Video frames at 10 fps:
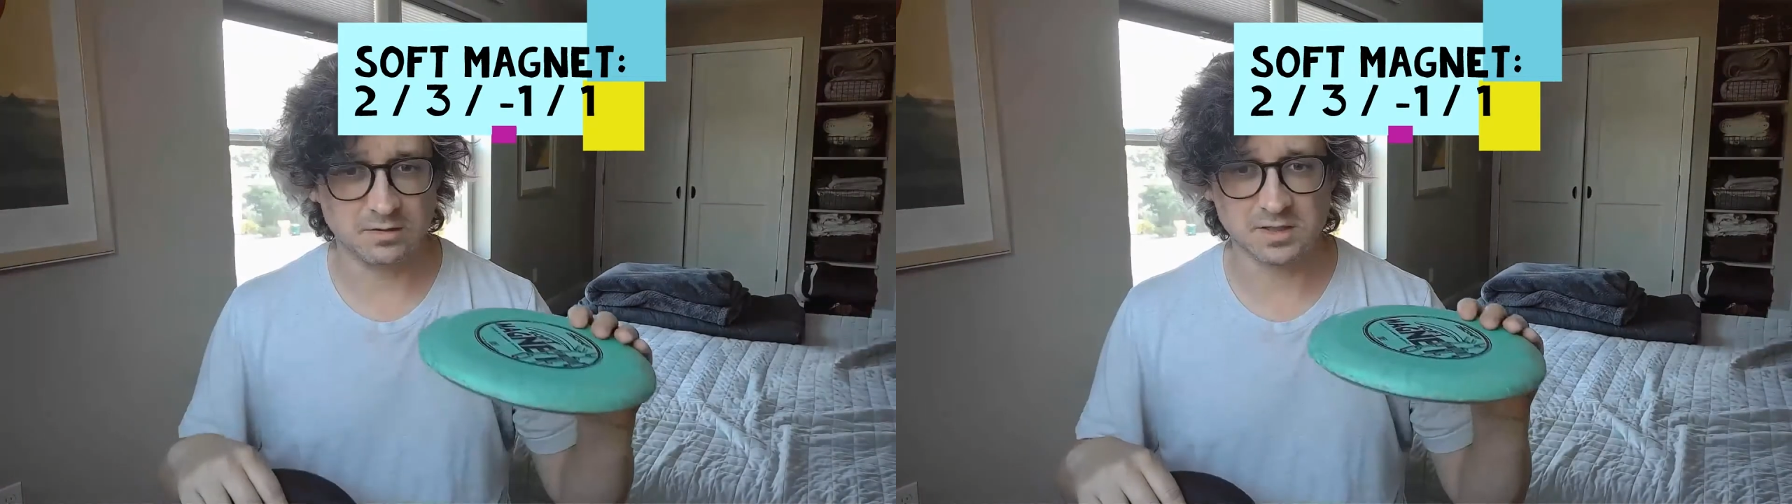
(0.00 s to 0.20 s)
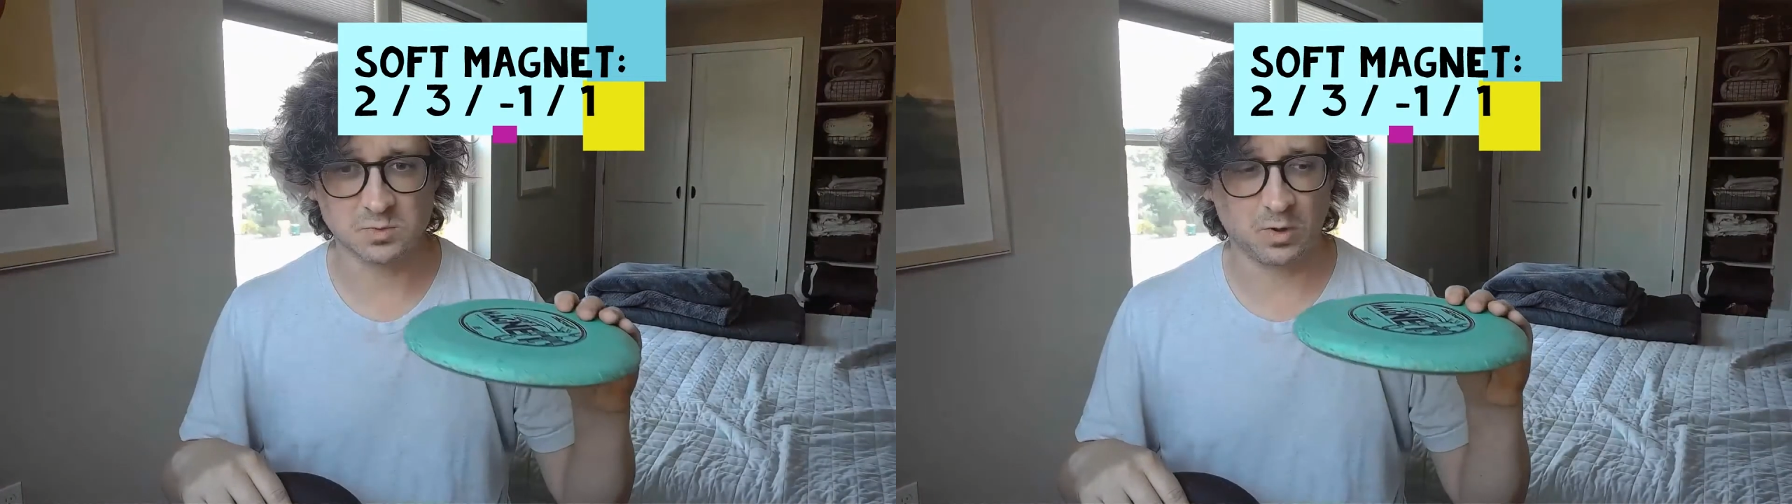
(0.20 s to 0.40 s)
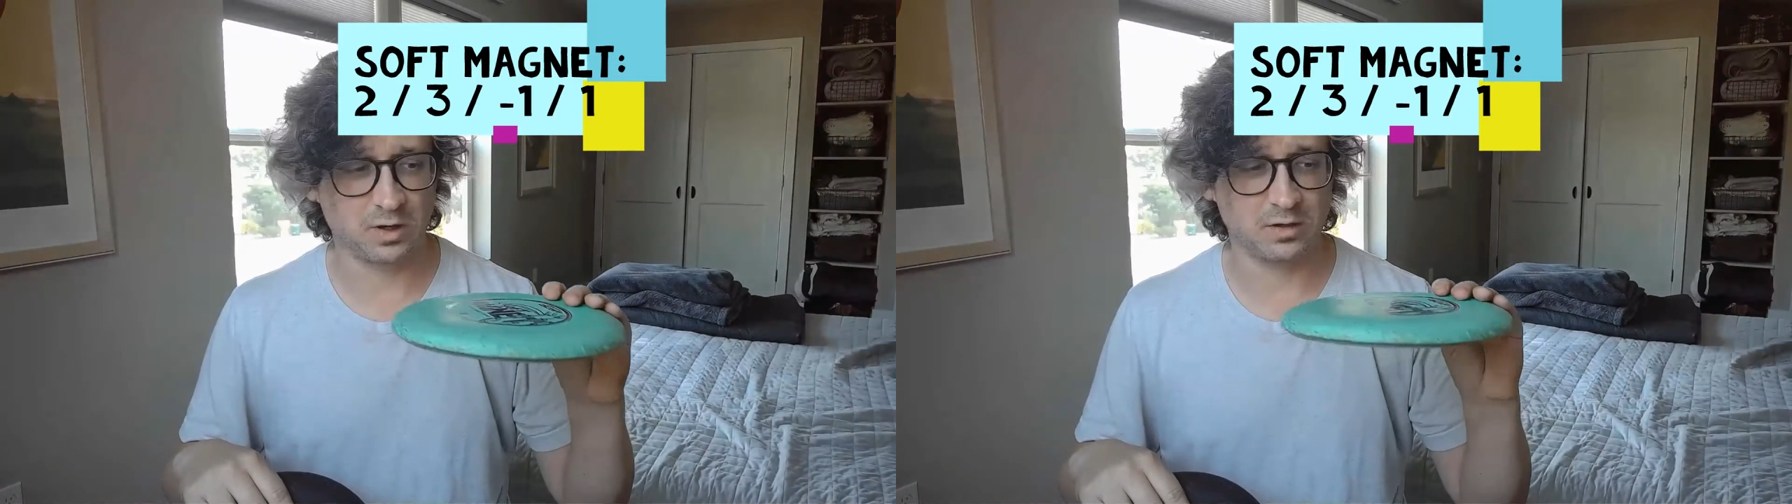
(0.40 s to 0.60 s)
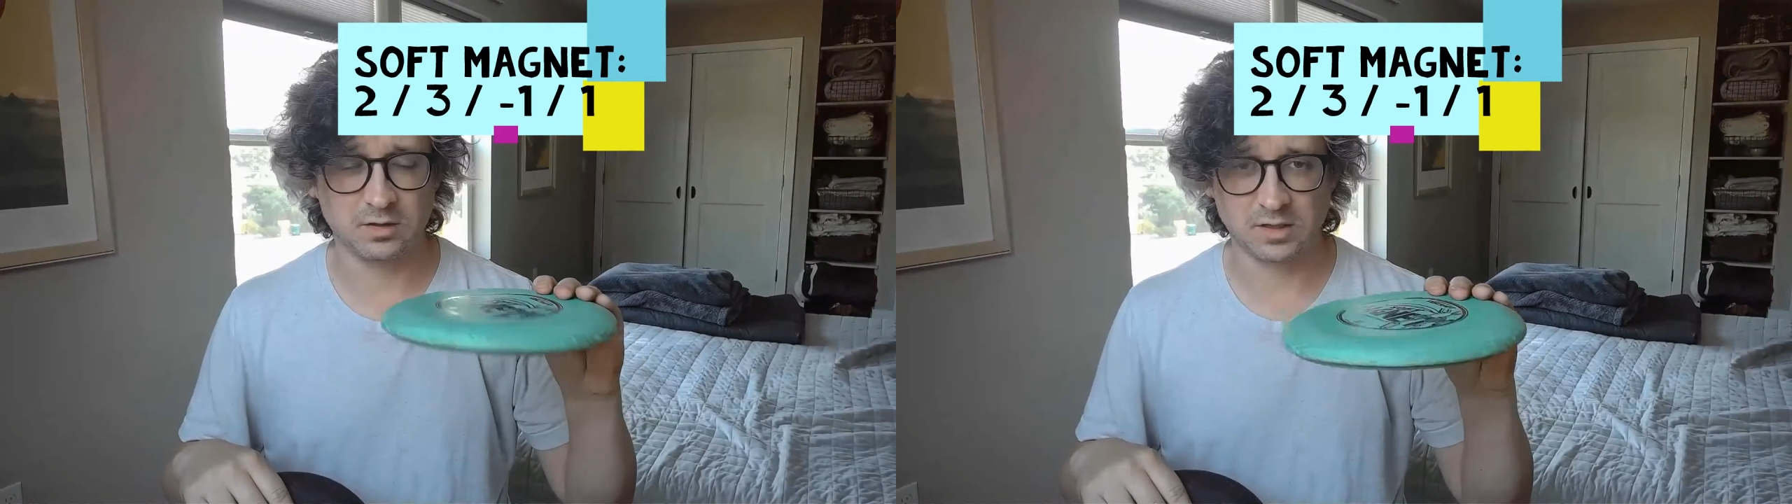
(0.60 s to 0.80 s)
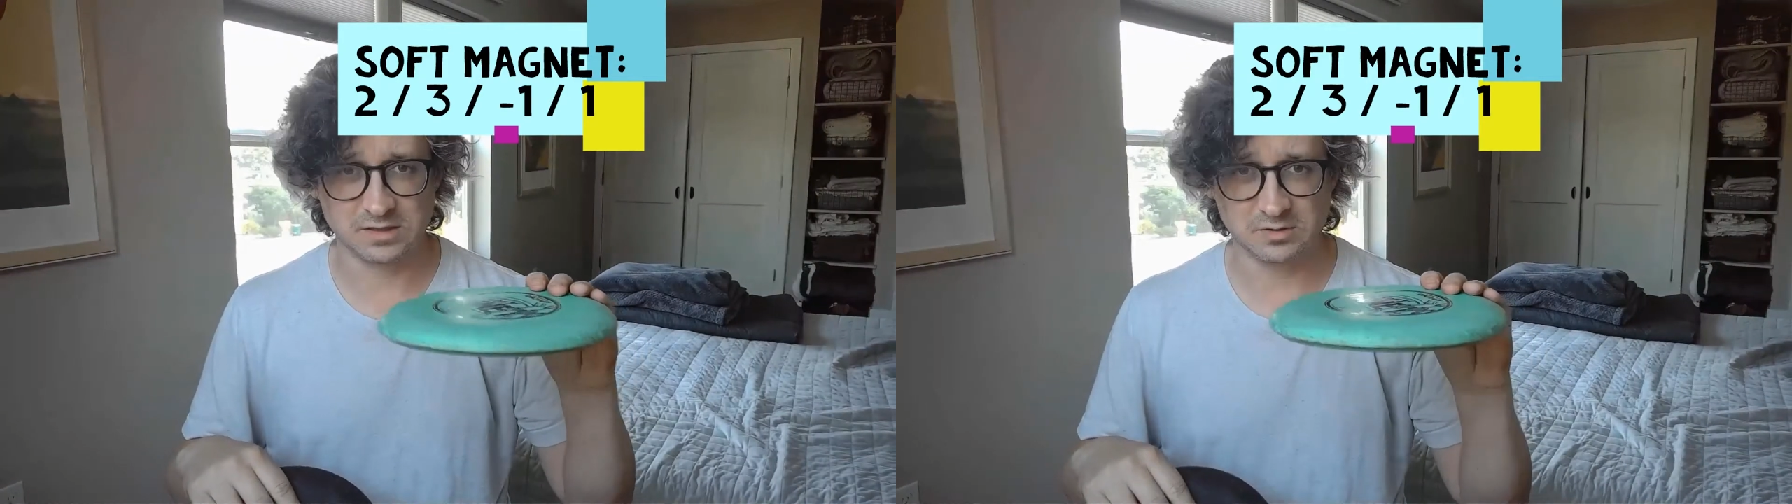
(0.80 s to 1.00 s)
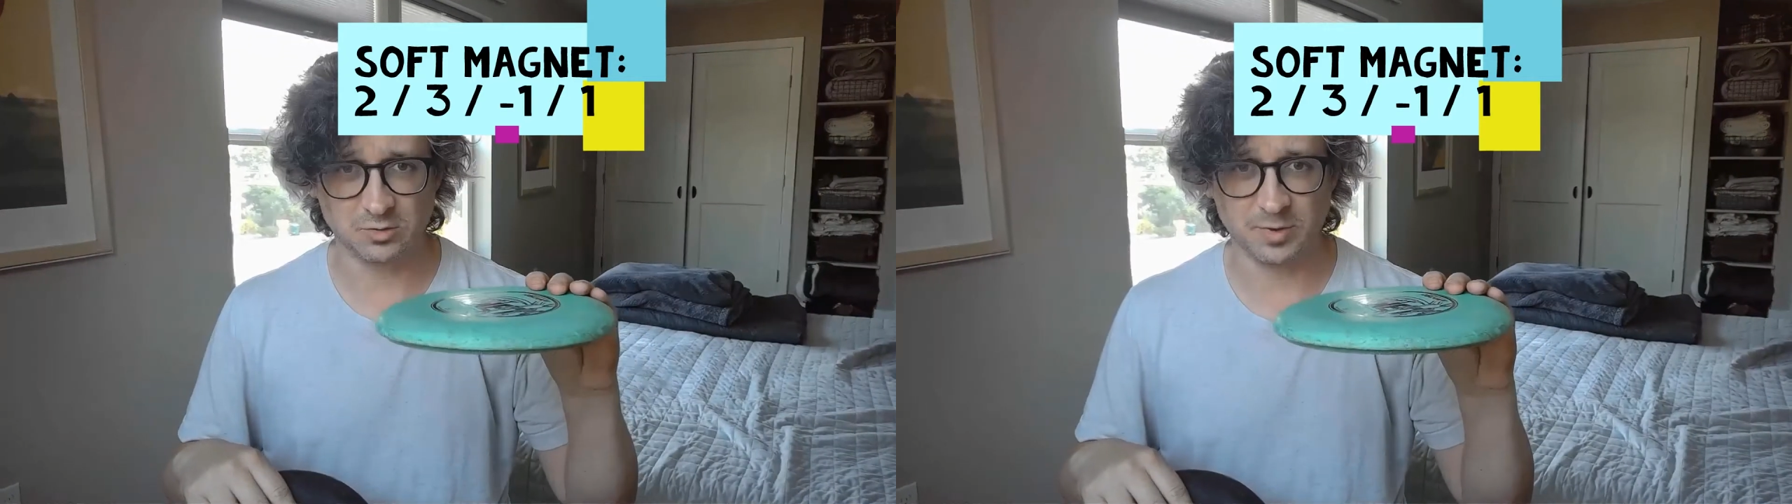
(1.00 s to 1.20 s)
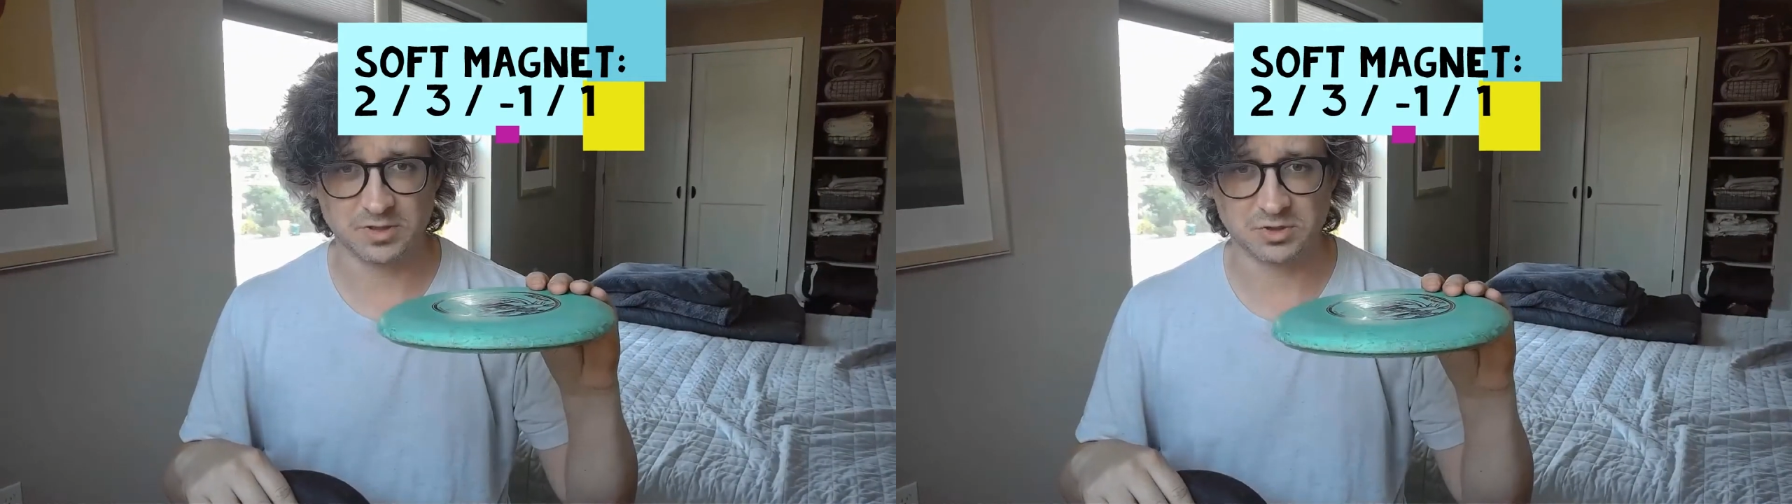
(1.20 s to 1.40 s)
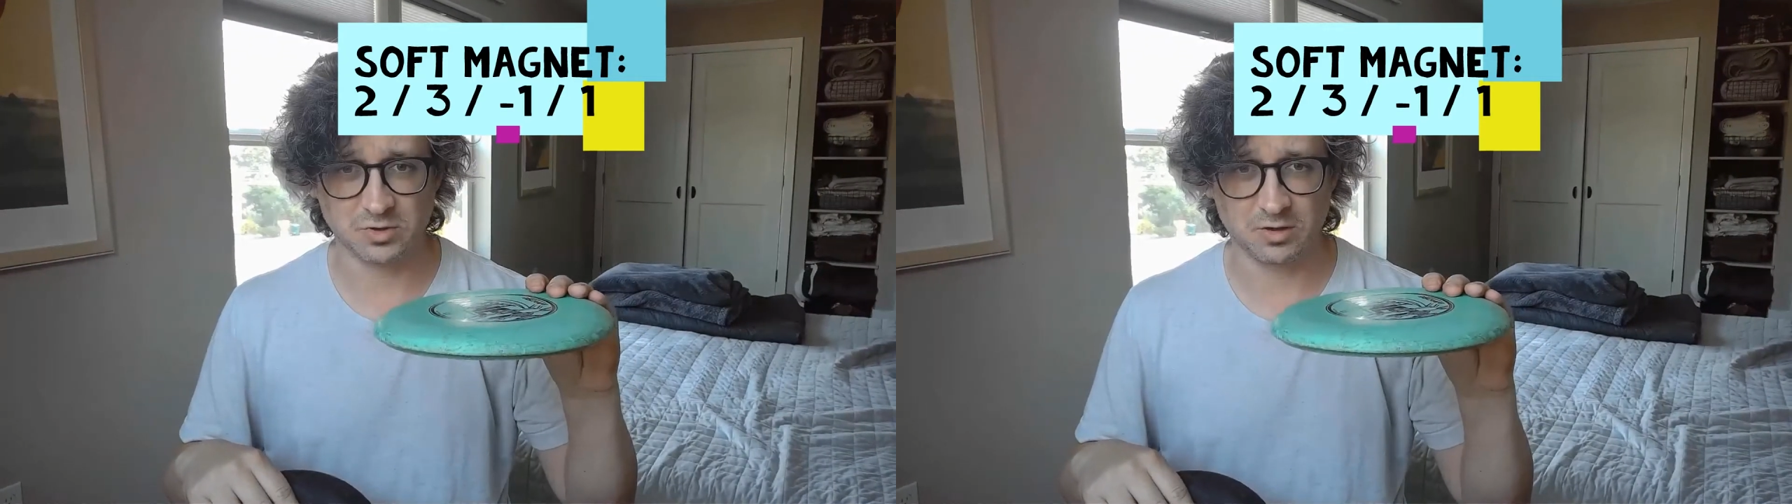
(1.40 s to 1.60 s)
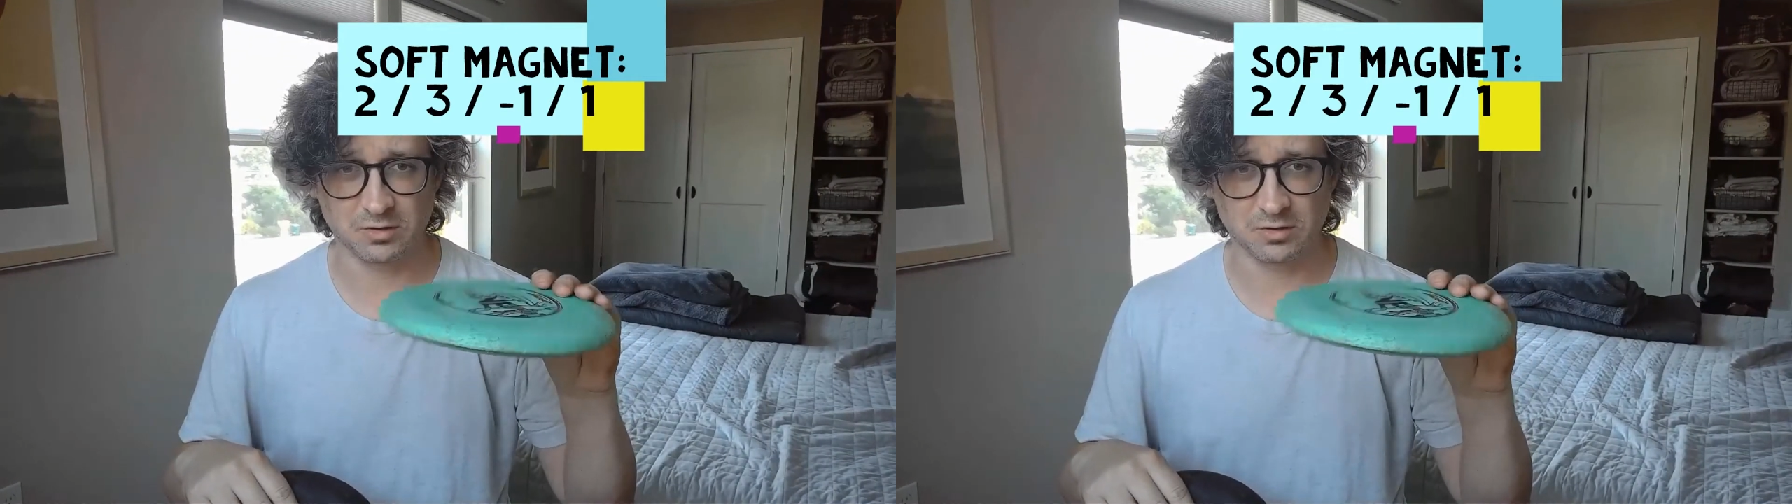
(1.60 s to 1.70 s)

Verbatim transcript: This one is a little bit straighter,